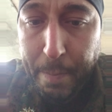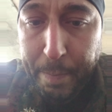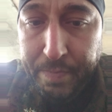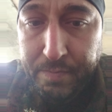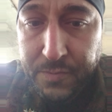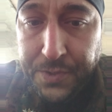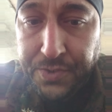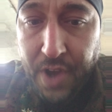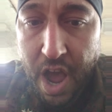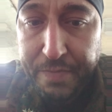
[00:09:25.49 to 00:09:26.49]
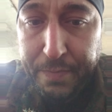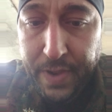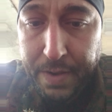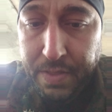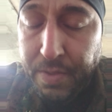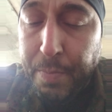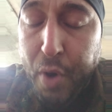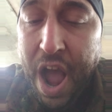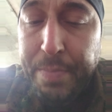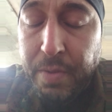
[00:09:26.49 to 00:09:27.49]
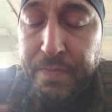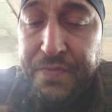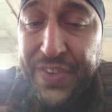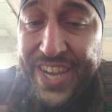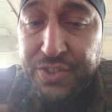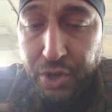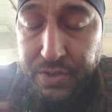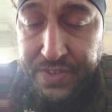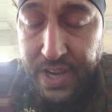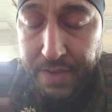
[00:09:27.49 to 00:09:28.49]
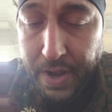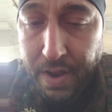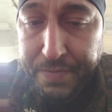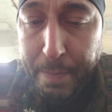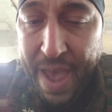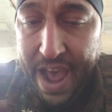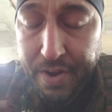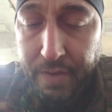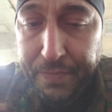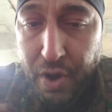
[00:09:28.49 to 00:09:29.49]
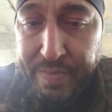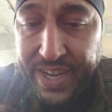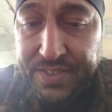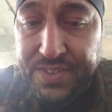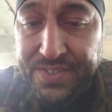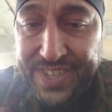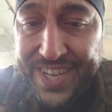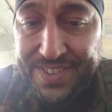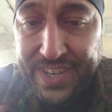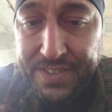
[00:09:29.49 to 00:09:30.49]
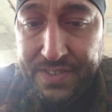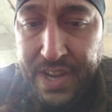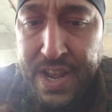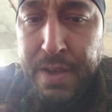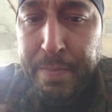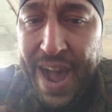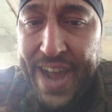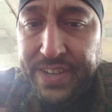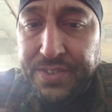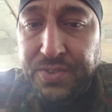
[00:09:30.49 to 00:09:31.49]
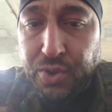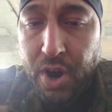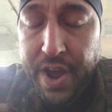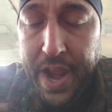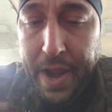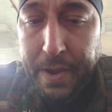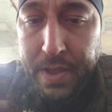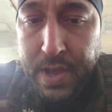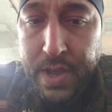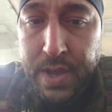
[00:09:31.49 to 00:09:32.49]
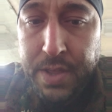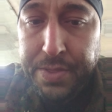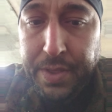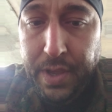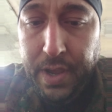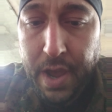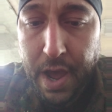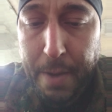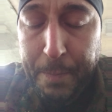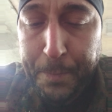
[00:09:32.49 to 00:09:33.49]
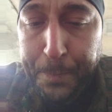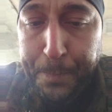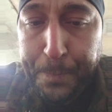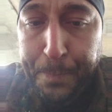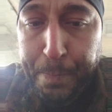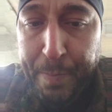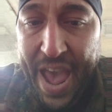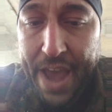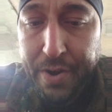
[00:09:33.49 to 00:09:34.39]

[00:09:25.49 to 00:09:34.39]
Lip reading: stuff and the problem features even of the matter from existence by destroying the matter